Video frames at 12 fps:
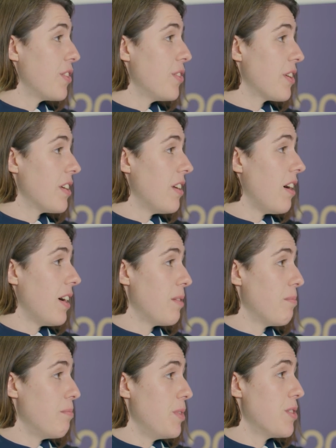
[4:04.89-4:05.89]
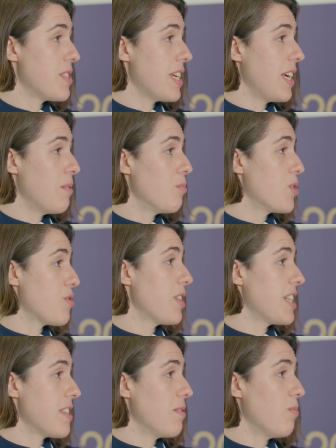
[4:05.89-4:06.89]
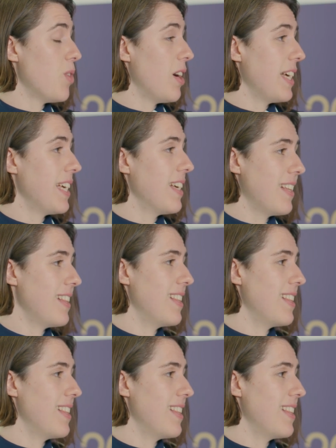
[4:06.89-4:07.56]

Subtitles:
Guggenheim Museum was a reason why